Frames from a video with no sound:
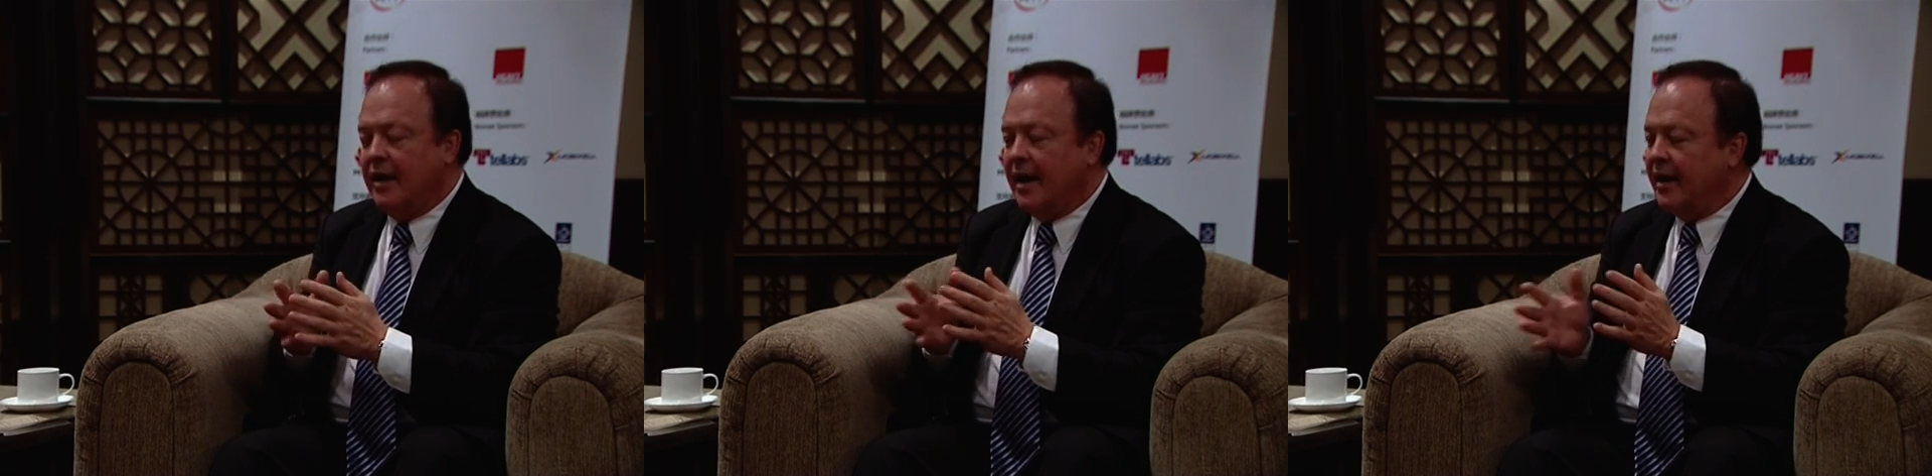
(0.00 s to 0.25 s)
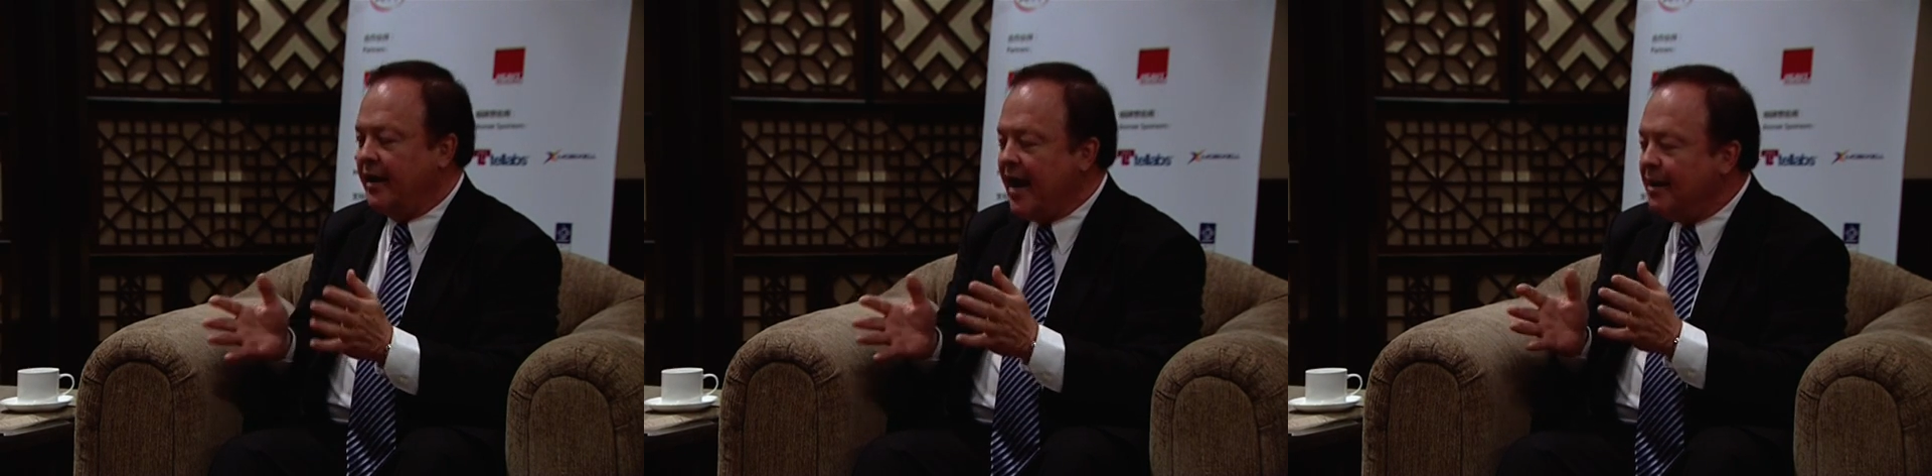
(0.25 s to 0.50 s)

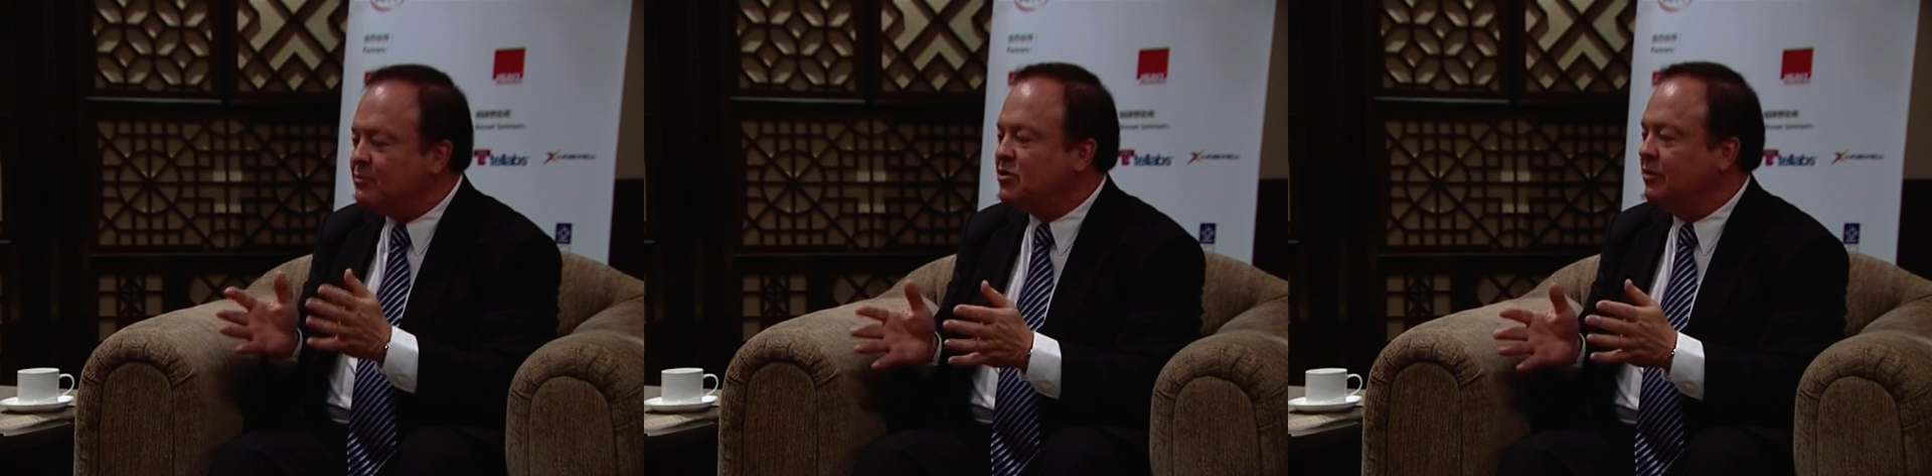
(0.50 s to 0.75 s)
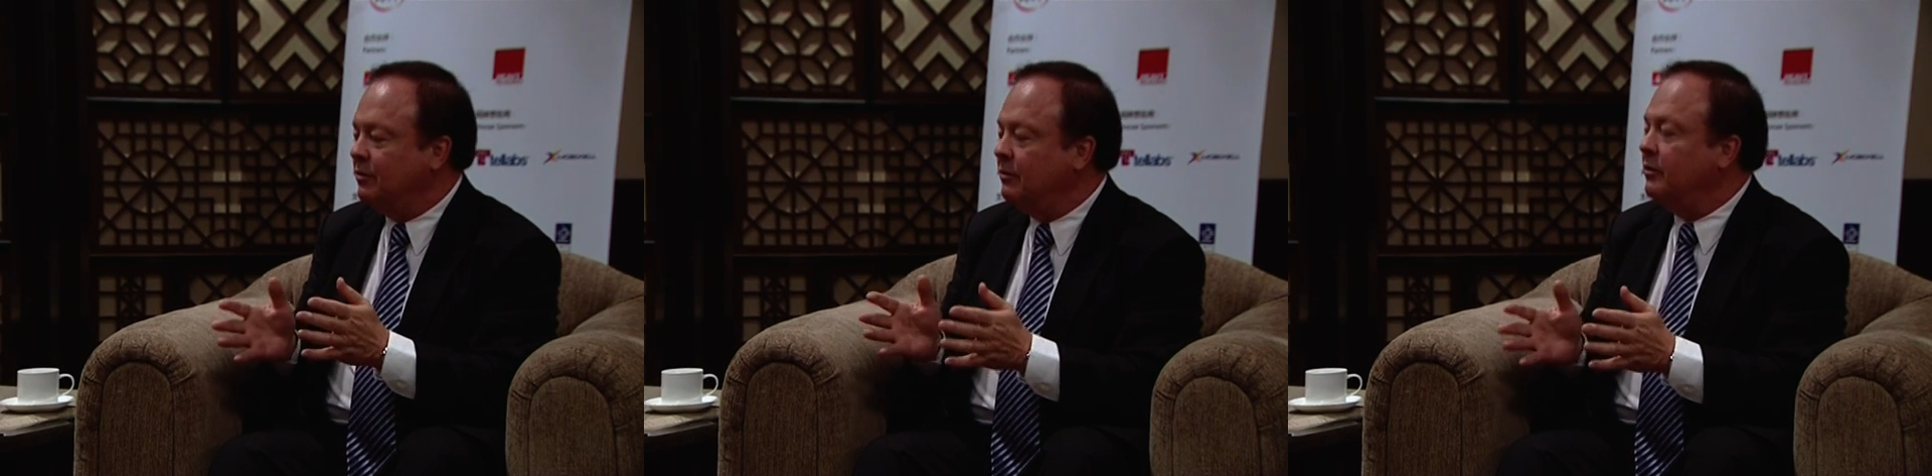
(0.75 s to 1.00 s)
and
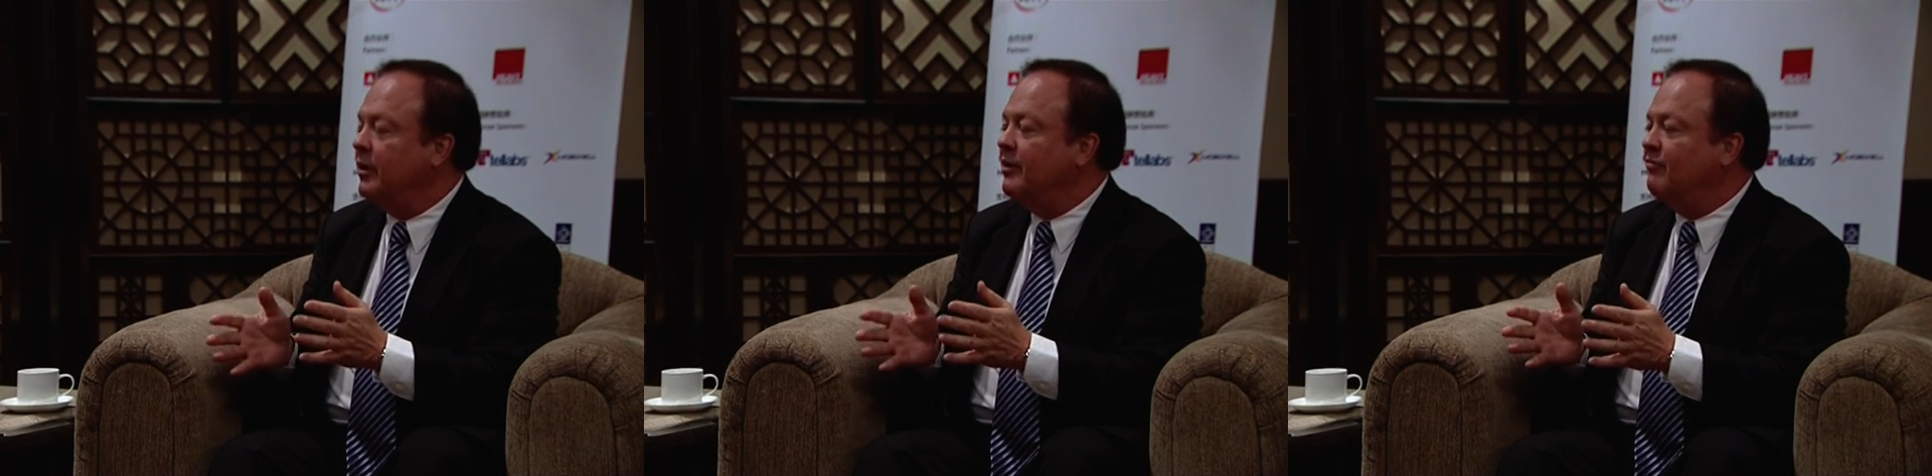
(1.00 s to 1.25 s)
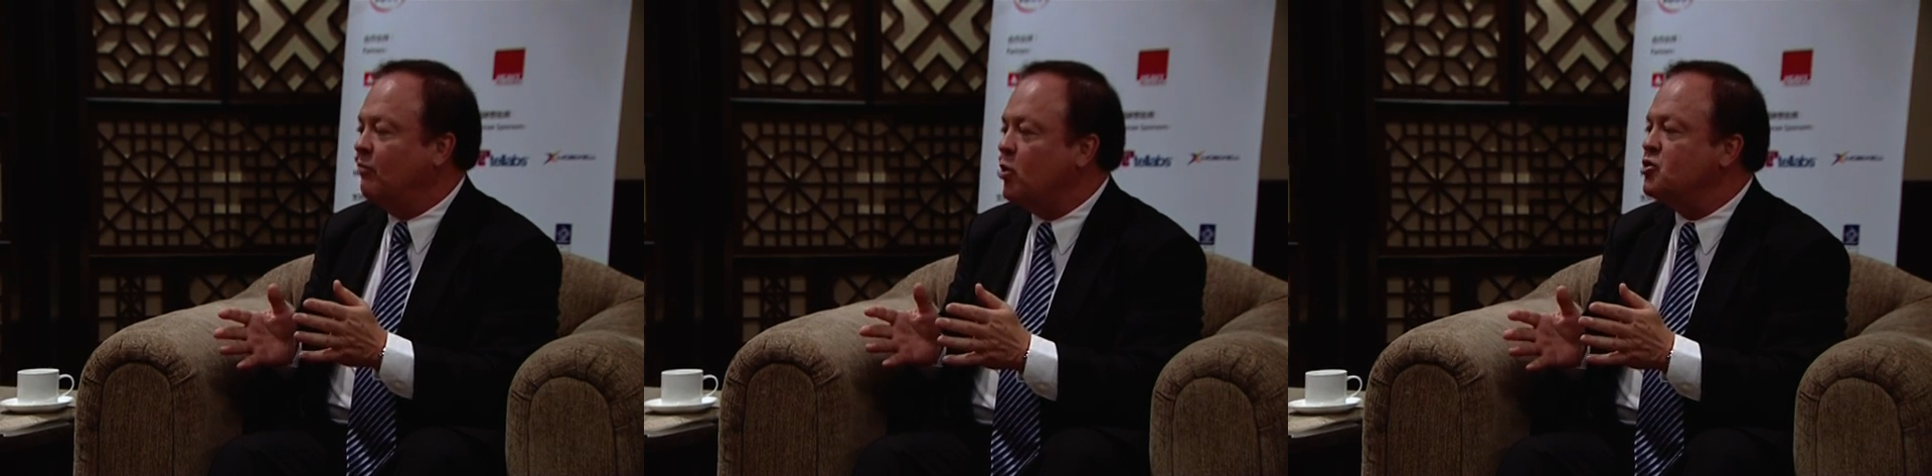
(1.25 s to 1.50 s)
absolutely a
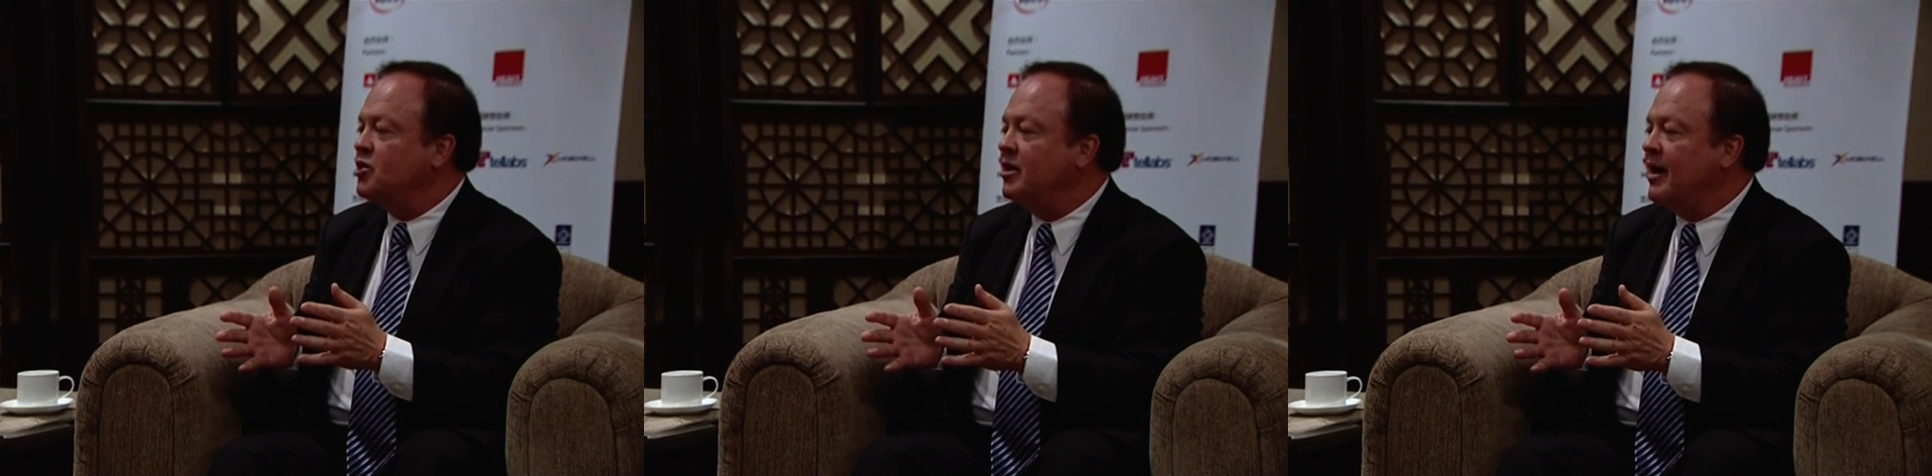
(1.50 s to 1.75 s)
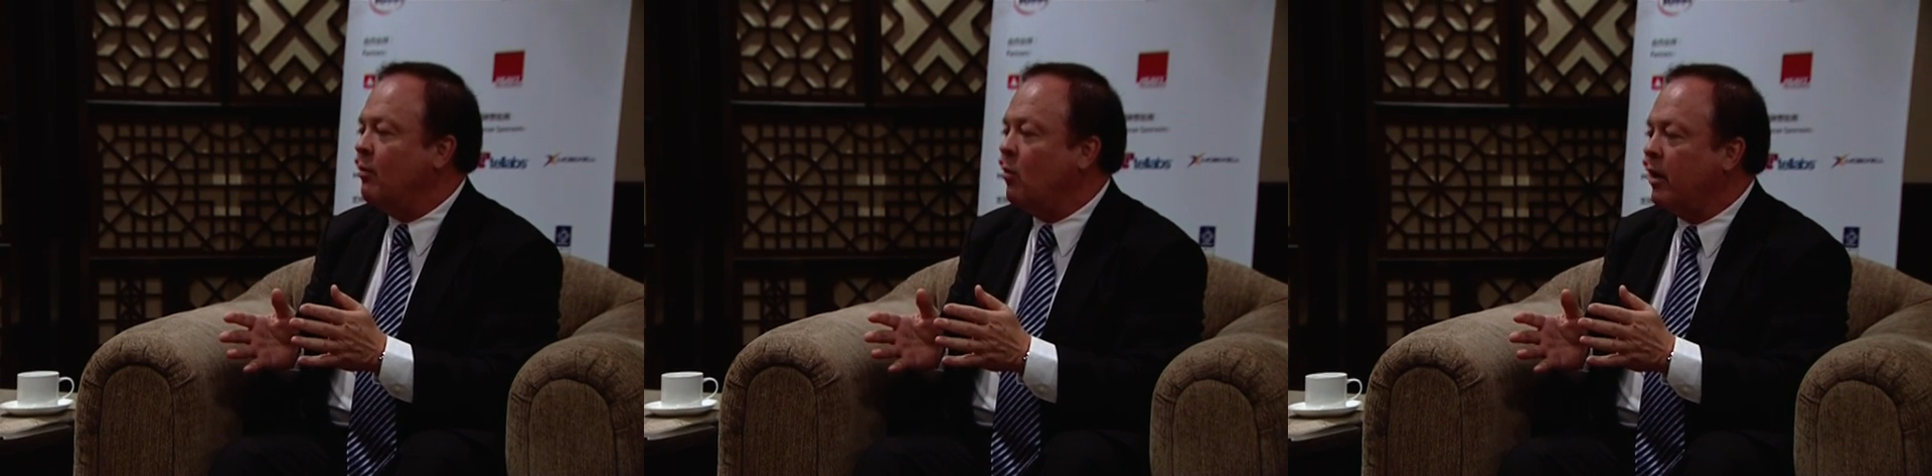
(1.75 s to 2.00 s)
four G
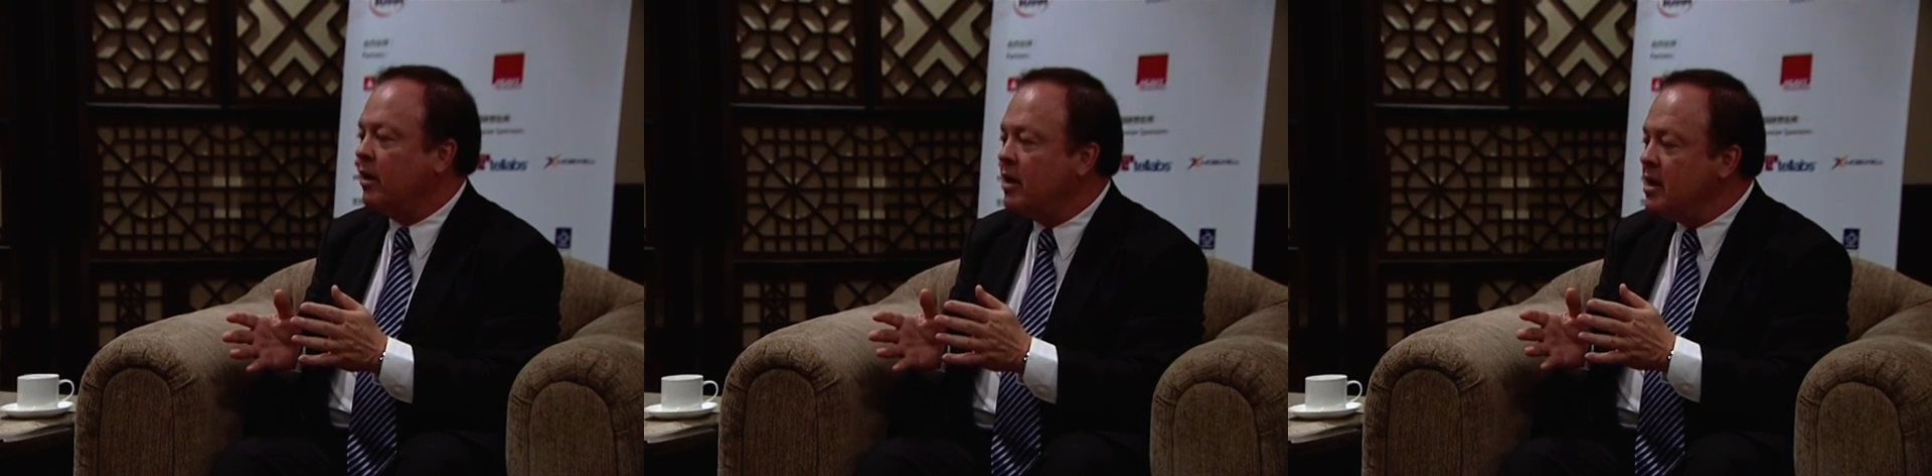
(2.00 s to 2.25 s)
network,